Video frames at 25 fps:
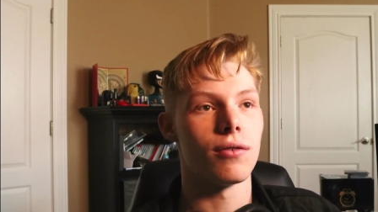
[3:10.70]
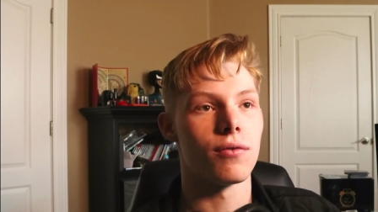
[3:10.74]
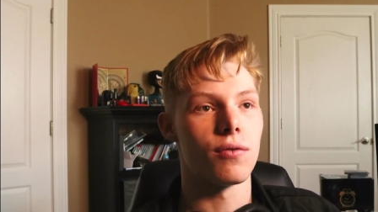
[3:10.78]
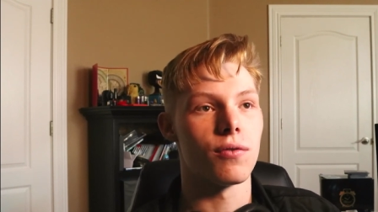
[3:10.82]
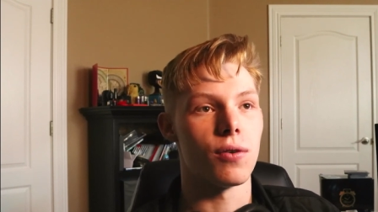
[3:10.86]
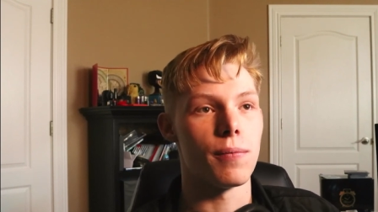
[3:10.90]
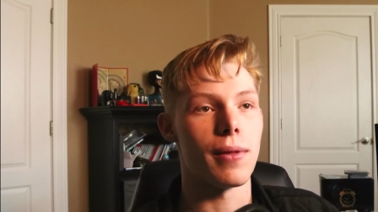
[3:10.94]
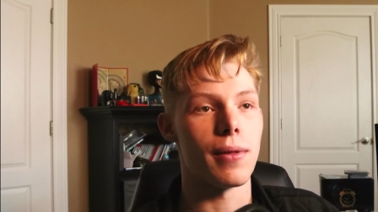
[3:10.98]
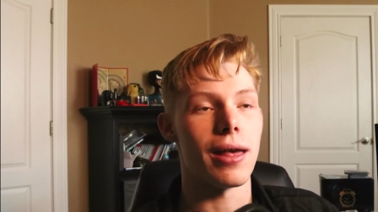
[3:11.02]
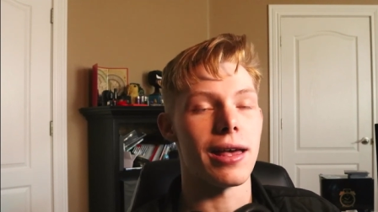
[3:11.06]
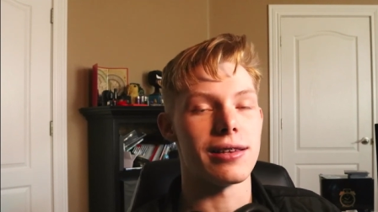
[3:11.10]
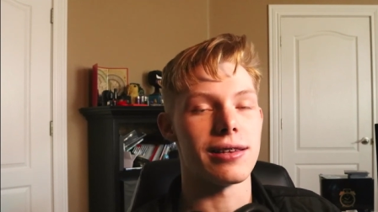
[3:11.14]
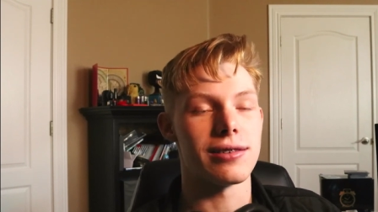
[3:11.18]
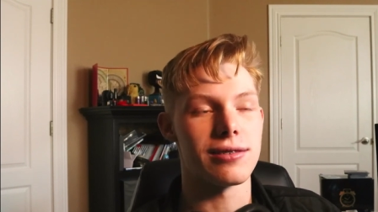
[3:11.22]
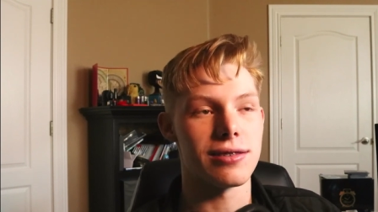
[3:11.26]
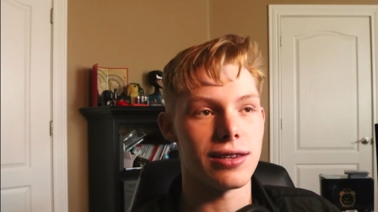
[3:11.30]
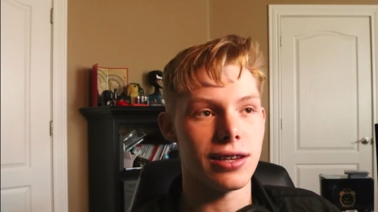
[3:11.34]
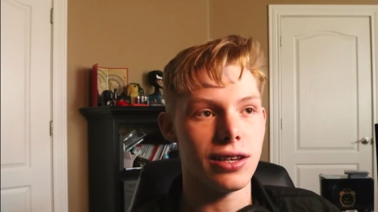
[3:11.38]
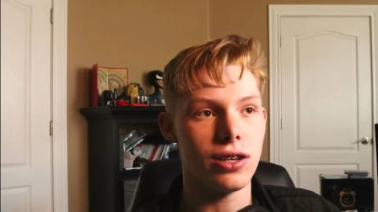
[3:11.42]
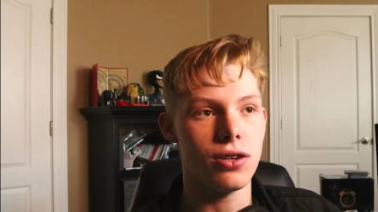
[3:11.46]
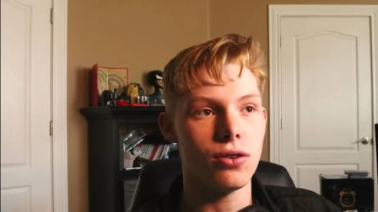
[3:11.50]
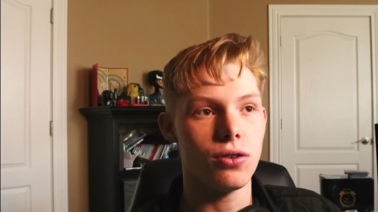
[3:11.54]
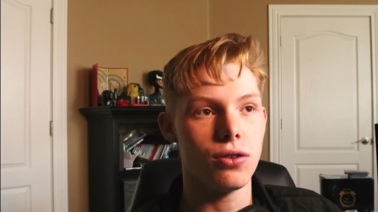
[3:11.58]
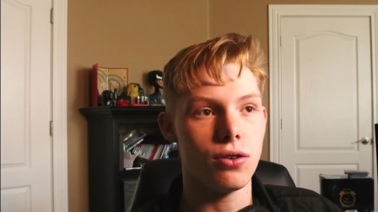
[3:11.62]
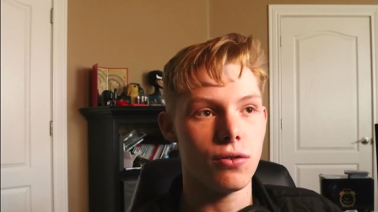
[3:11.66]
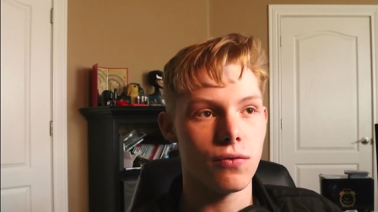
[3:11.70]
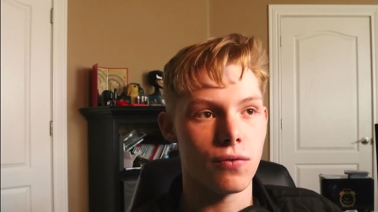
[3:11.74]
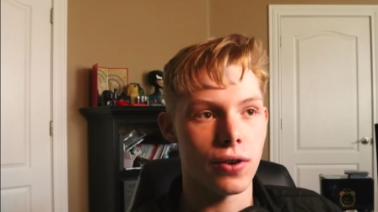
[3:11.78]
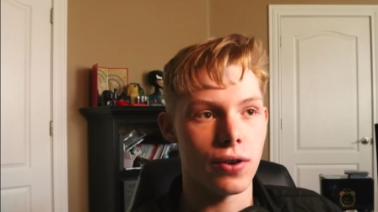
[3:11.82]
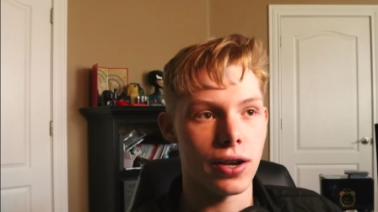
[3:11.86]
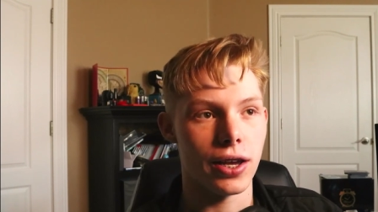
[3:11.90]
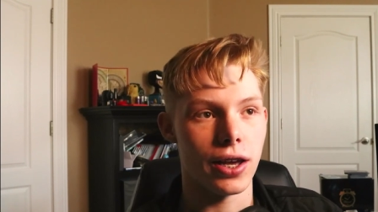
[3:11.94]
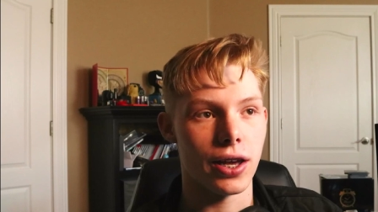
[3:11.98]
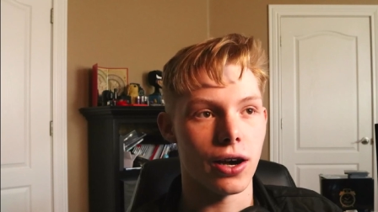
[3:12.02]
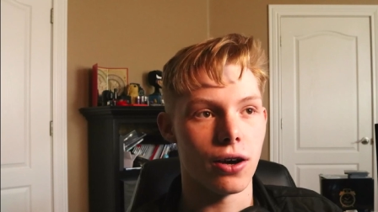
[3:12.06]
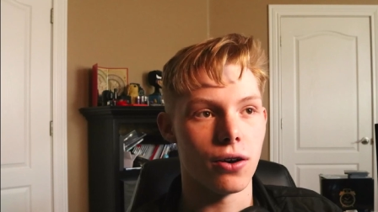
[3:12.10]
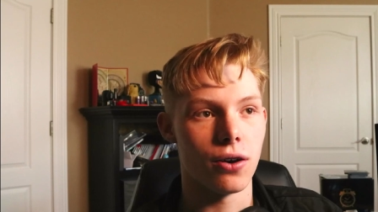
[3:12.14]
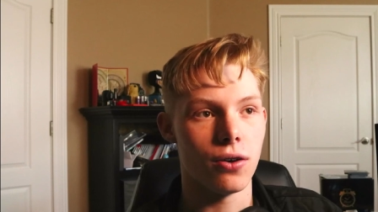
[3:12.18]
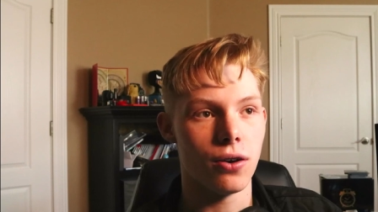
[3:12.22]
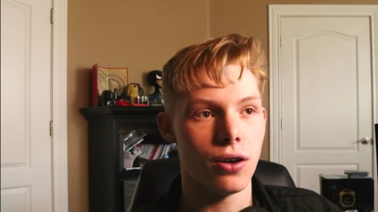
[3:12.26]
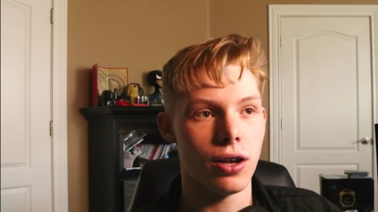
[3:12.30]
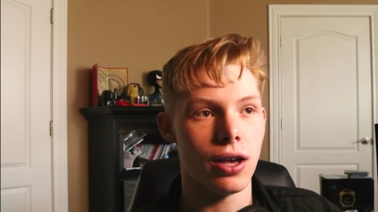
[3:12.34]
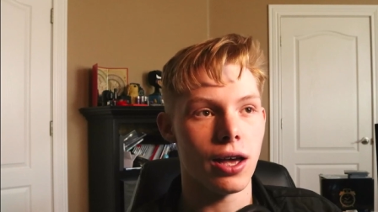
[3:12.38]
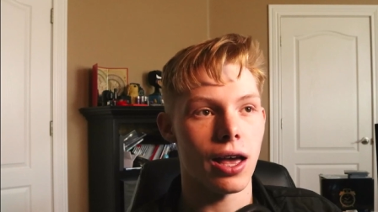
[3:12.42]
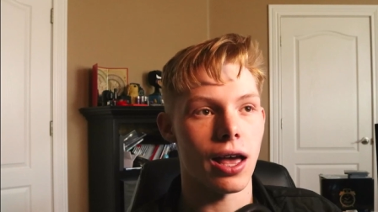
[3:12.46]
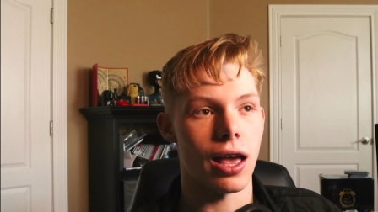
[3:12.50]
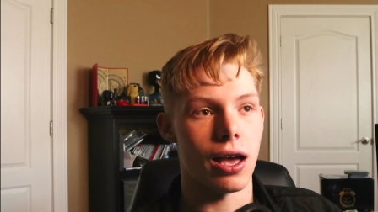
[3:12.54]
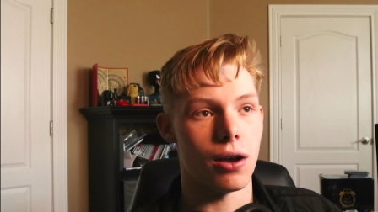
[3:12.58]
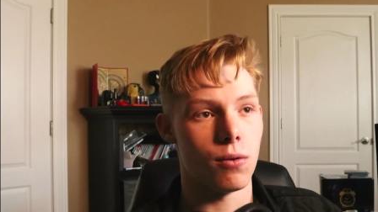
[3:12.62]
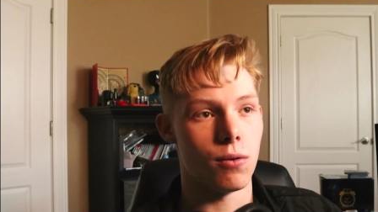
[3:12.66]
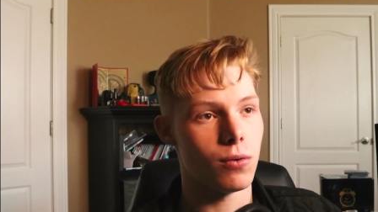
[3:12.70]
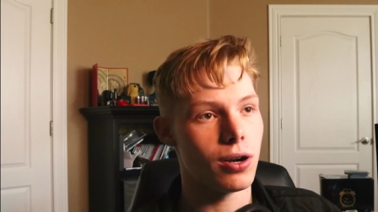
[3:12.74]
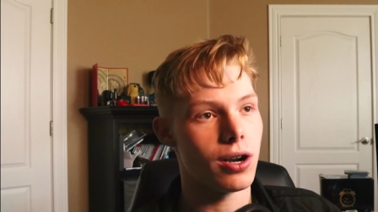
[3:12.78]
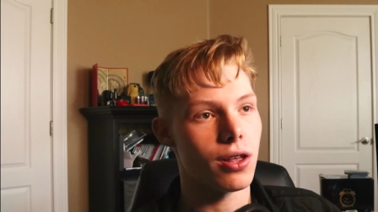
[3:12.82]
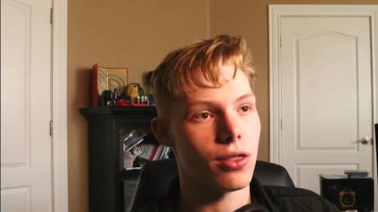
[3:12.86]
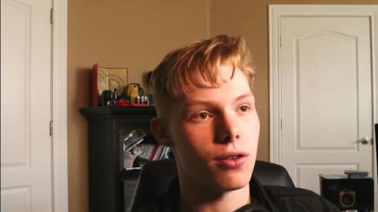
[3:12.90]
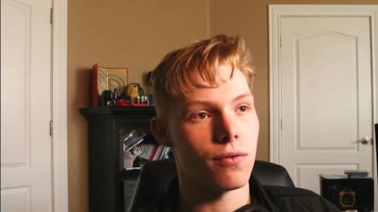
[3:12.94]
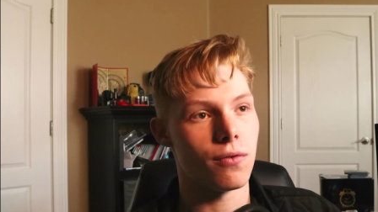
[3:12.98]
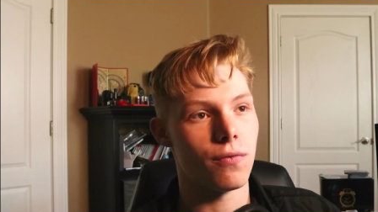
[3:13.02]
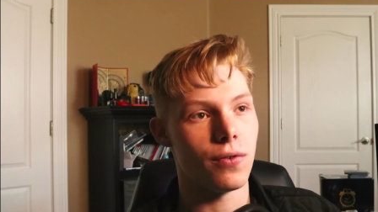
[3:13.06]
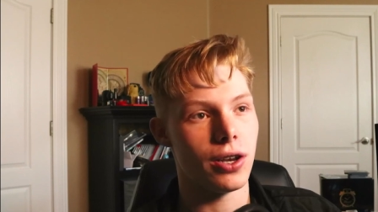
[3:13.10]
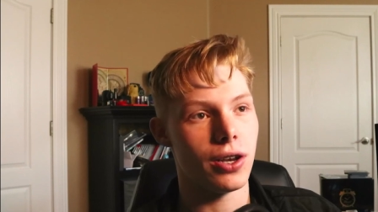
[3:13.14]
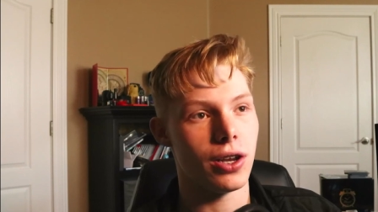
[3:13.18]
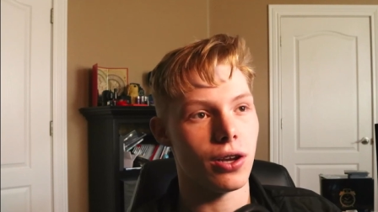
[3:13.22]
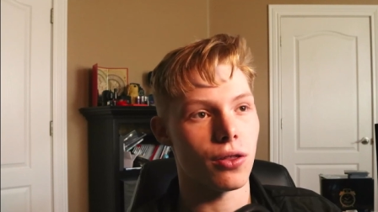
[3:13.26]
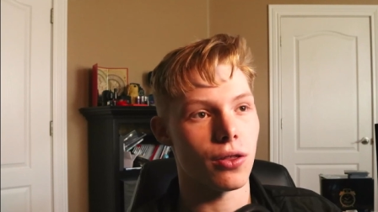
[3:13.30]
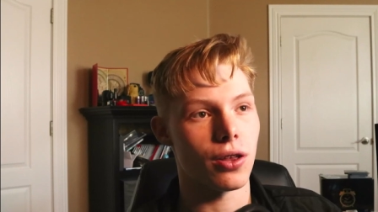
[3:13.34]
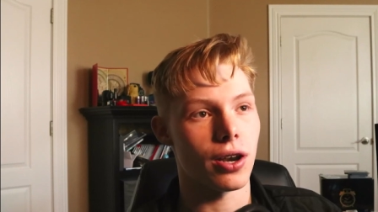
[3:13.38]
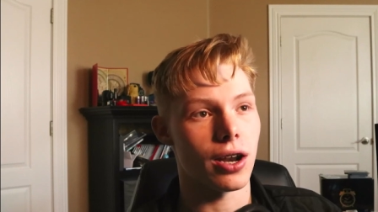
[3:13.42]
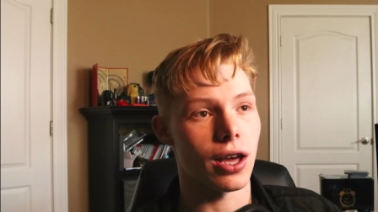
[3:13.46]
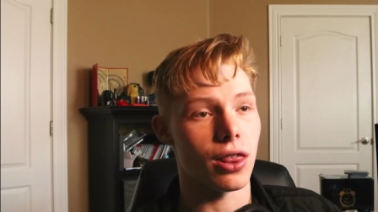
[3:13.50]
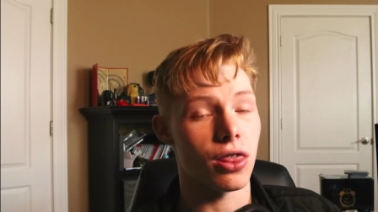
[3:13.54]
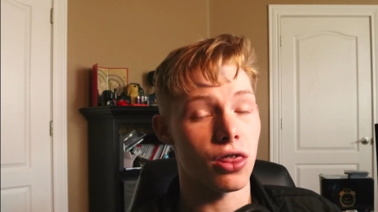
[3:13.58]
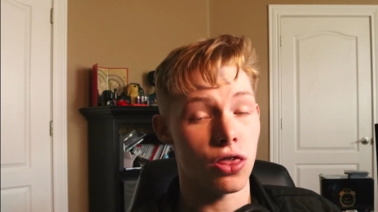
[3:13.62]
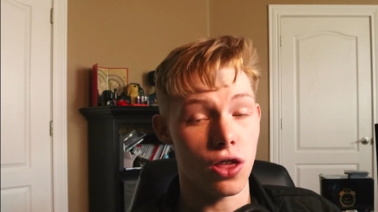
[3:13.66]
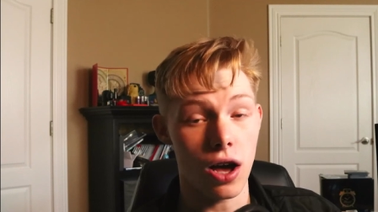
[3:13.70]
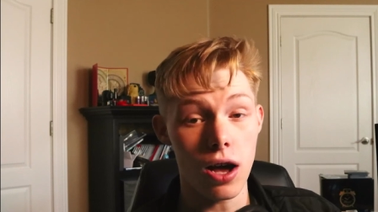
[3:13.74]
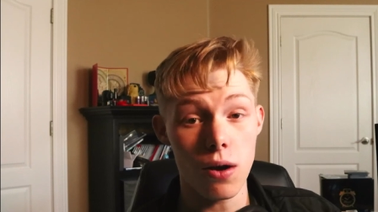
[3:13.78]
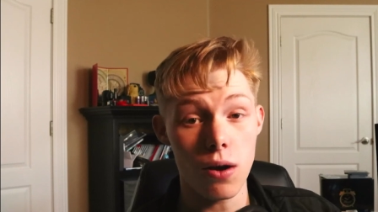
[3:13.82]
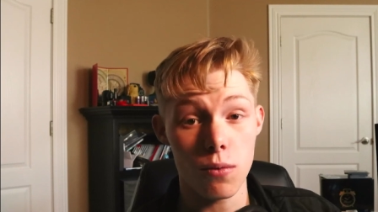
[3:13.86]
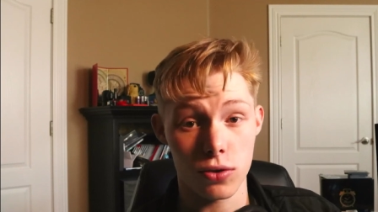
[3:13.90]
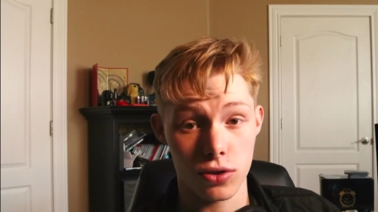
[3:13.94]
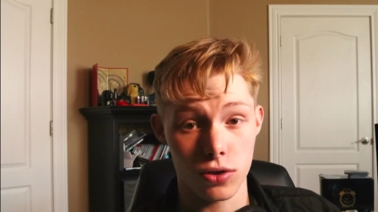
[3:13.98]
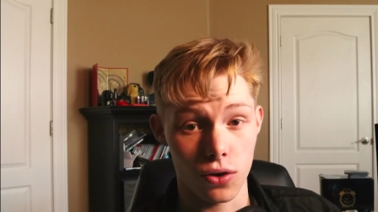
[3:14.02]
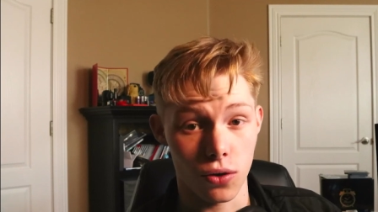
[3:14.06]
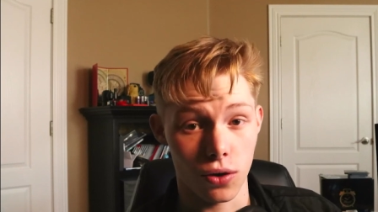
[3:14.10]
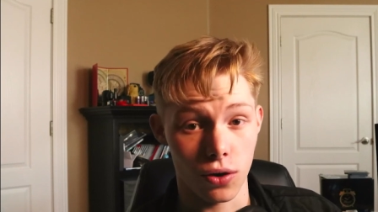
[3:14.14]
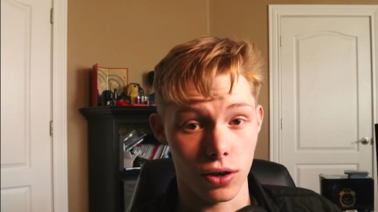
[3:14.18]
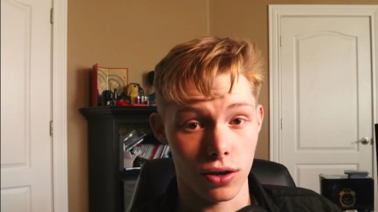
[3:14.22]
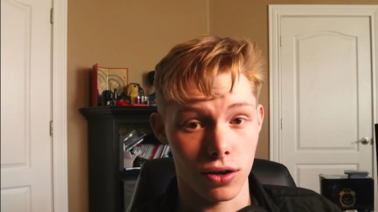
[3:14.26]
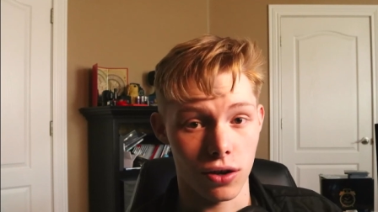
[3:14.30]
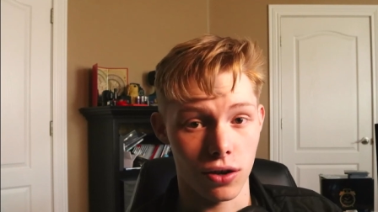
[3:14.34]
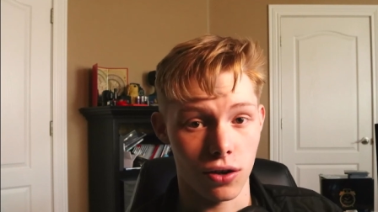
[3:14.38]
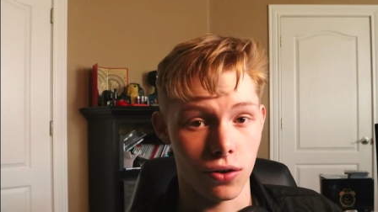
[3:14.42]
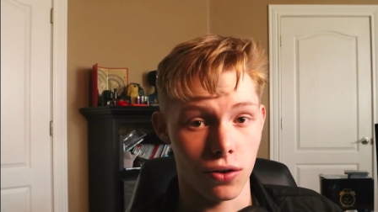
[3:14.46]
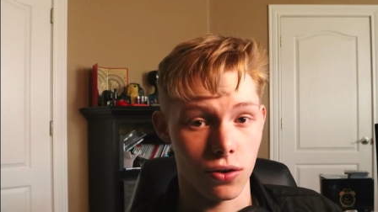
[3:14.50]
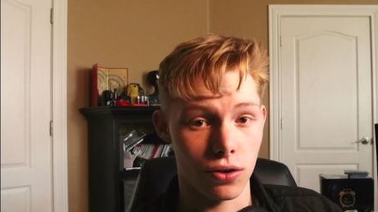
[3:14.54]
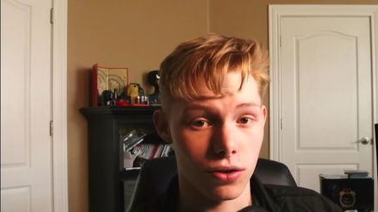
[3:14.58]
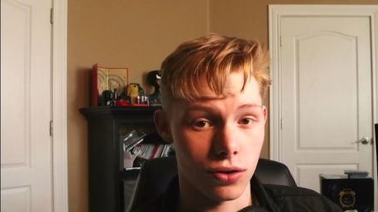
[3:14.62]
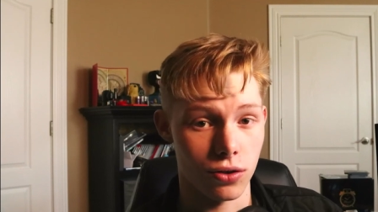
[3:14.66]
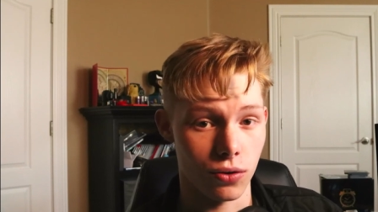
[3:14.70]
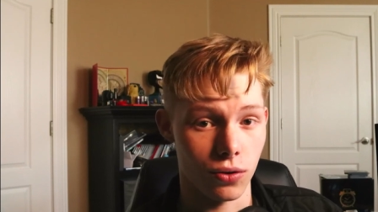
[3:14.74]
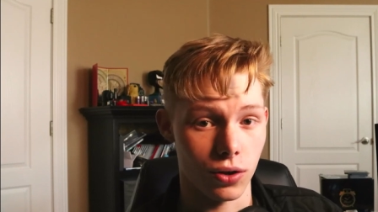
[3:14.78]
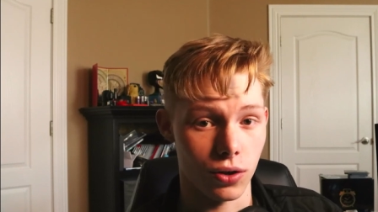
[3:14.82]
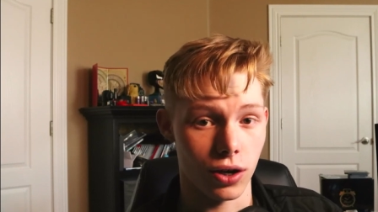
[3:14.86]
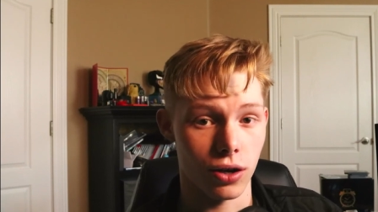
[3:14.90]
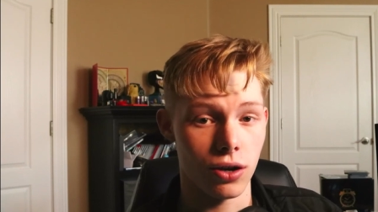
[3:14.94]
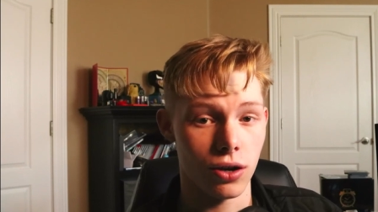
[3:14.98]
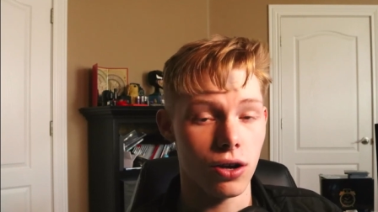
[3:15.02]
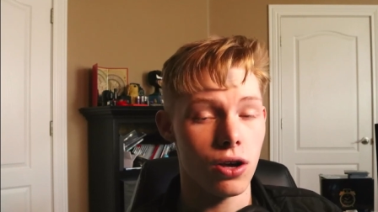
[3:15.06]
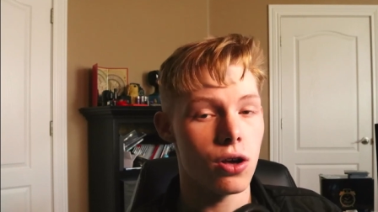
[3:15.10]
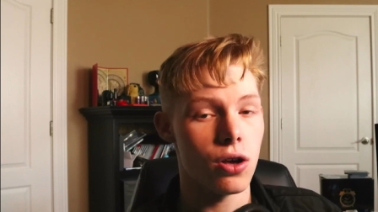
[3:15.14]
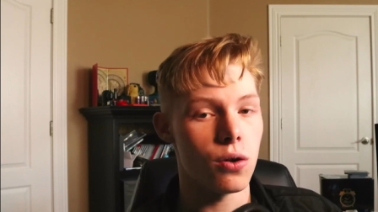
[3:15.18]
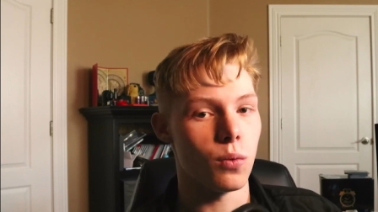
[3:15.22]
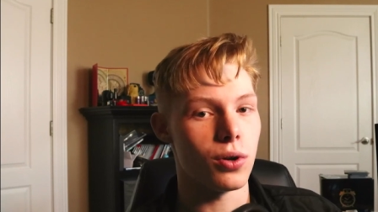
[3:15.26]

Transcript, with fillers: from that singular video and one other video that I thought was going to do good,